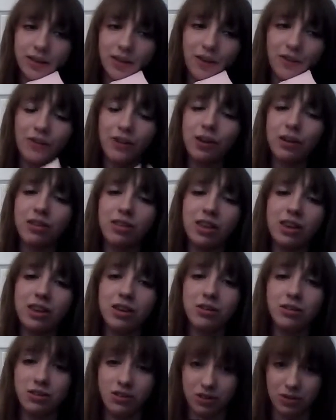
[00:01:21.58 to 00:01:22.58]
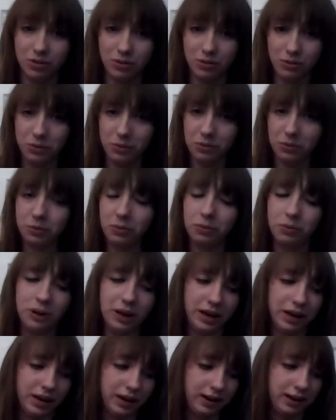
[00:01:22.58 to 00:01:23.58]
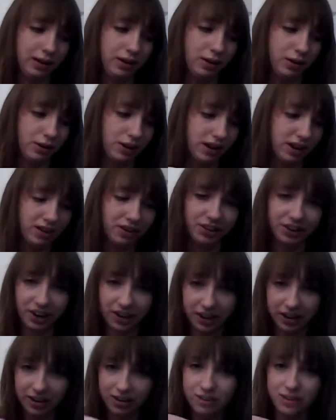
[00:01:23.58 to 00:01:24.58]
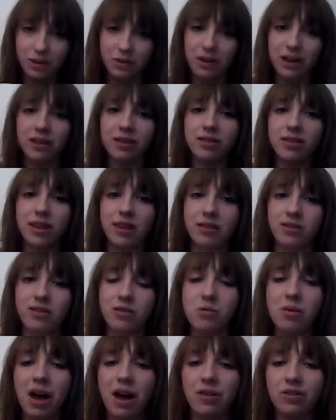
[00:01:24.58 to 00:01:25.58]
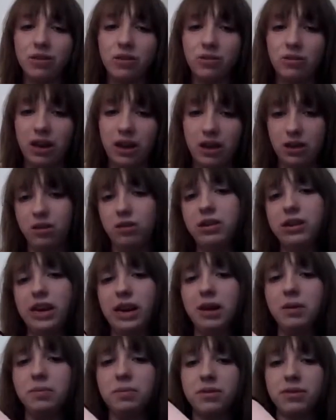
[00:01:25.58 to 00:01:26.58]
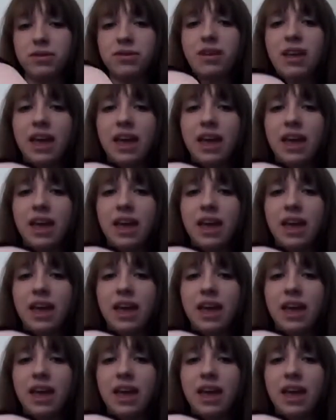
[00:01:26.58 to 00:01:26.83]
the first thing you do when you're getting ready to sew this is you have to take your shapes,